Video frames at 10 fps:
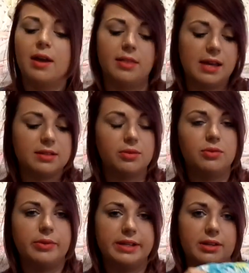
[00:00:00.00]
that's
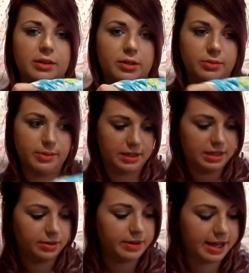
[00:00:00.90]
always a good one
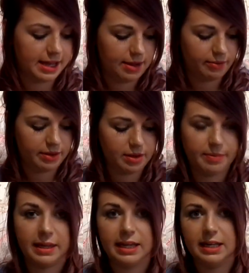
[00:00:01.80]
to wear with a
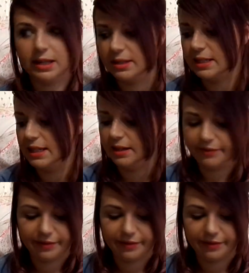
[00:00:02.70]
bikini underneath.